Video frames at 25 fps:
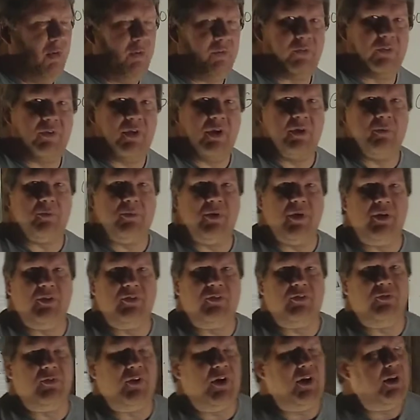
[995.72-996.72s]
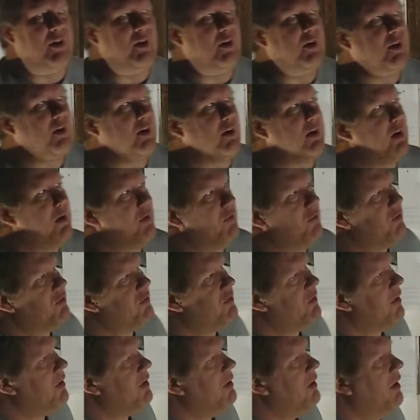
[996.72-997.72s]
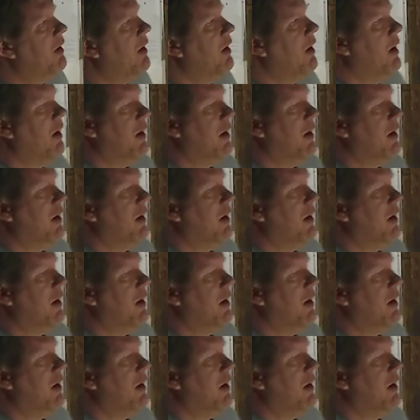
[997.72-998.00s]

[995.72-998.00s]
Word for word: the whole state of Pennsylvania that give a shit